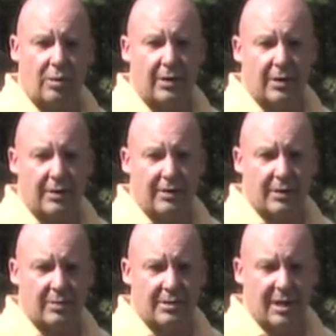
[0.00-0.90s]

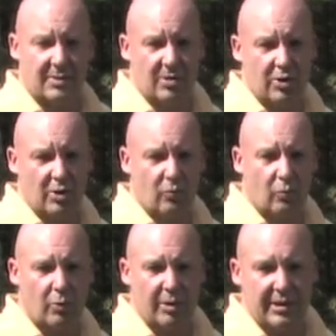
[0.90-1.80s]
They'll establish a good
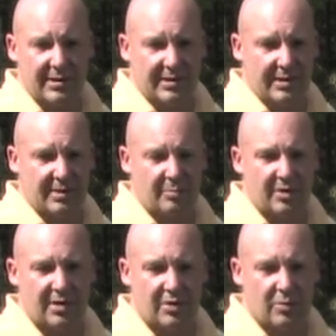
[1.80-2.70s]
rooting system
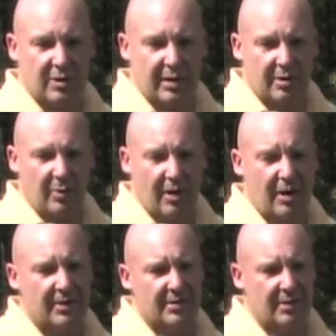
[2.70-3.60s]
in the
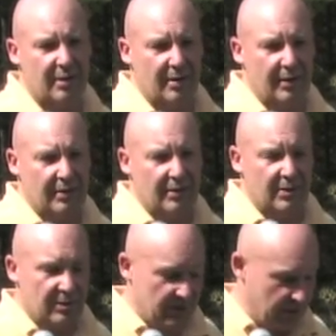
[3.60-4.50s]
pots.
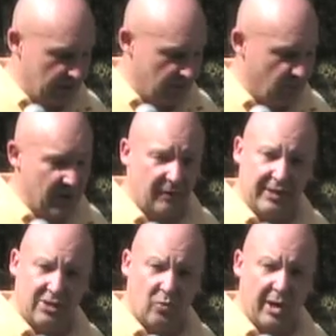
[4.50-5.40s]

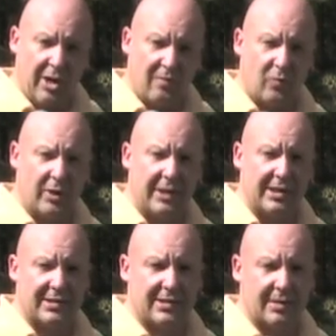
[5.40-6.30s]
Roughly 12
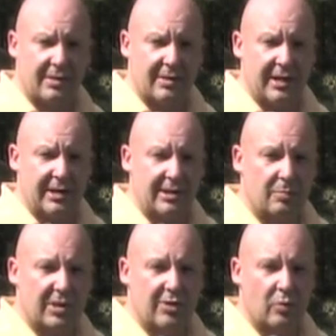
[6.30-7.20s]
weeks they need to
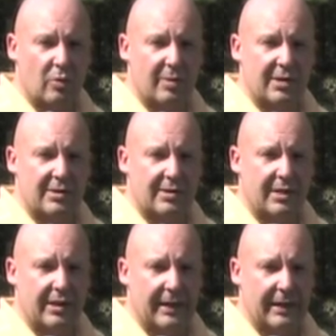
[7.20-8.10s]
be dormant,
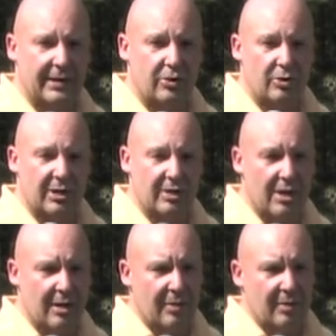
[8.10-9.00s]
and then you can
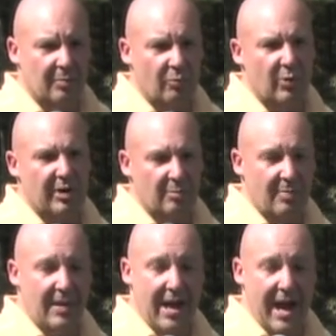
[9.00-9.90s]
bring them
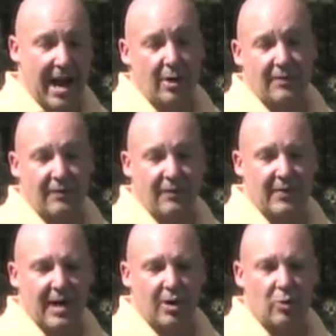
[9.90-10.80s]
out of
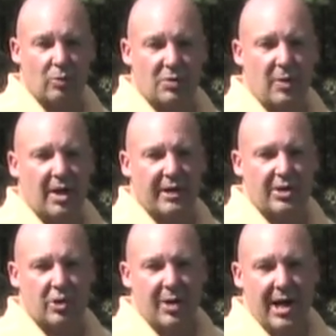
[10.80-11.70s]
that cool spot into
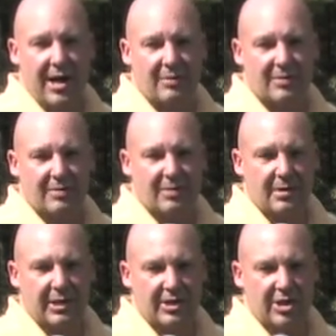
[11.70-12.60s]
your house
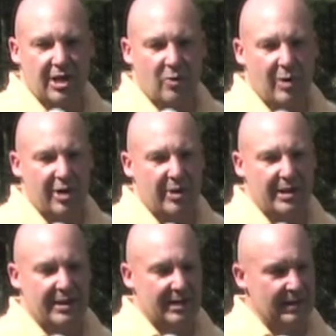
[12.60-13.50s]
in January,
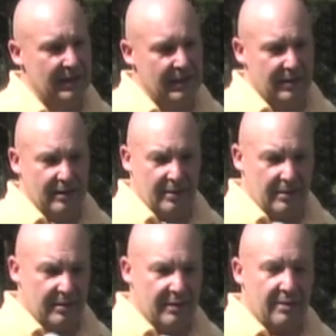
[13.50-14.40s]
and then
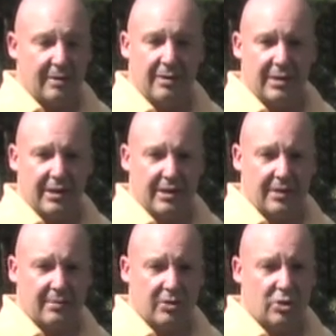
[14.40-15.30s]
the
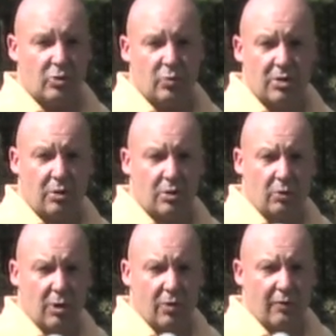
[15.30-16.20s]
shoots will start to
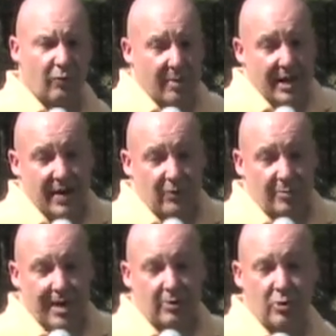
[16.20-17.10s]
grow. After
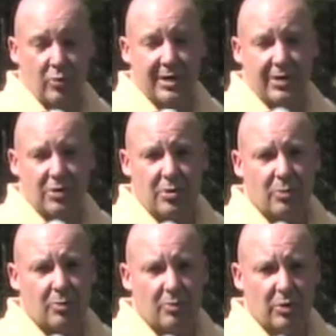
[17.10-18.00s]
about 2 weeks,
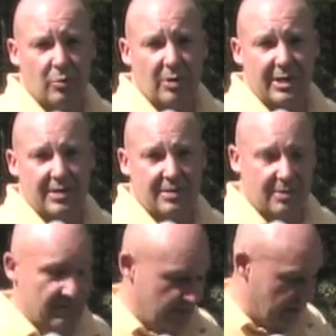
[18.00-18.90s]
you will get
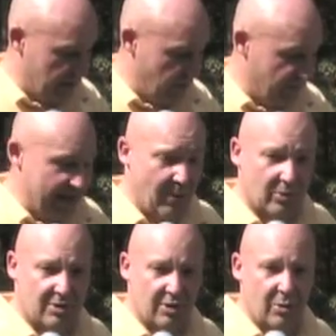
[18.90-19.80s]
your
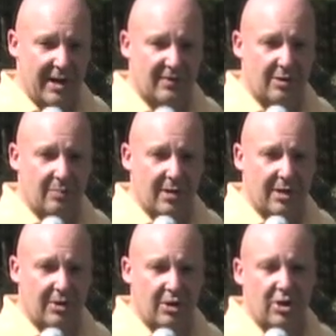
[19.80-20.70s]
flowers. So you'll have
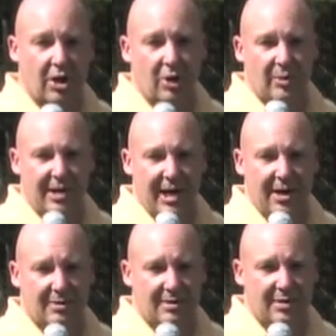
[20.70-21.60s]
some good color in the
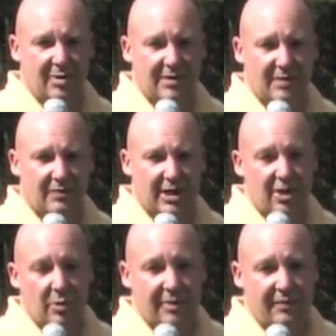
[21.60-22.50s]
house in the months of
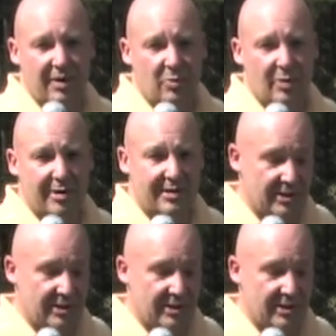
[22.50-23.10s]
January and February.